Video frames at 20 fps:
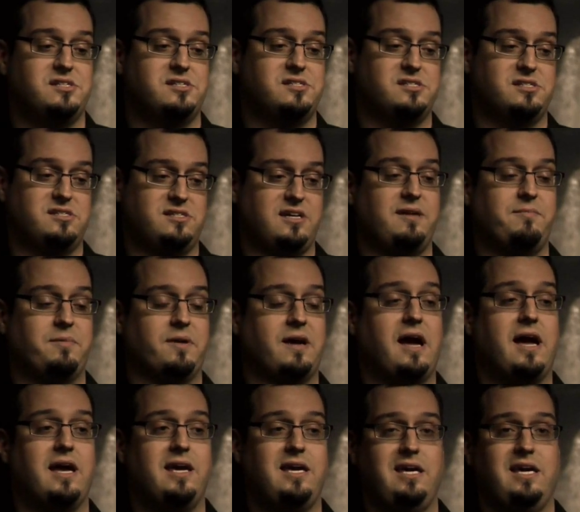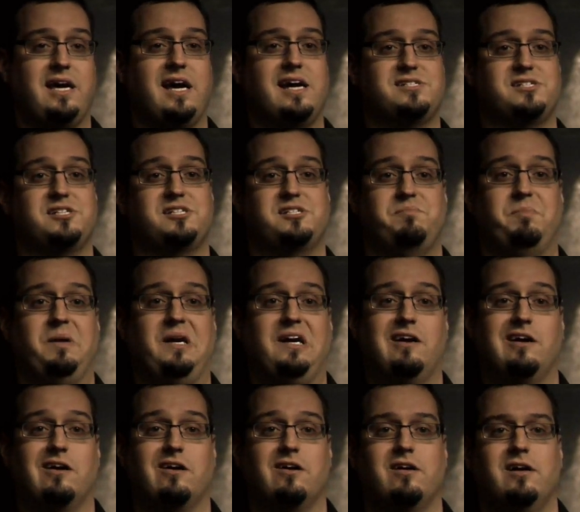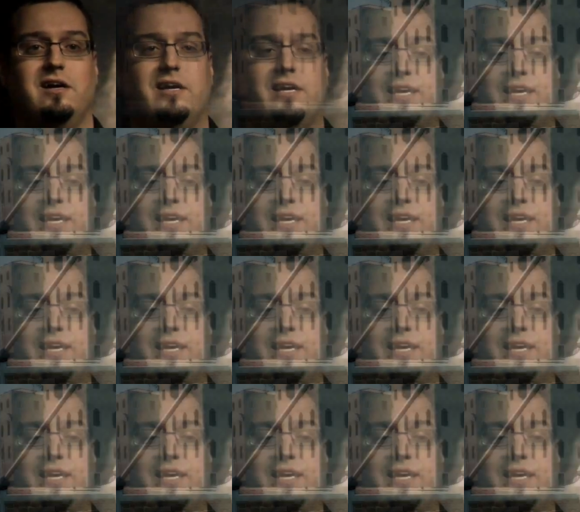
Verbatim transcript: is the type of guy, he has a spear,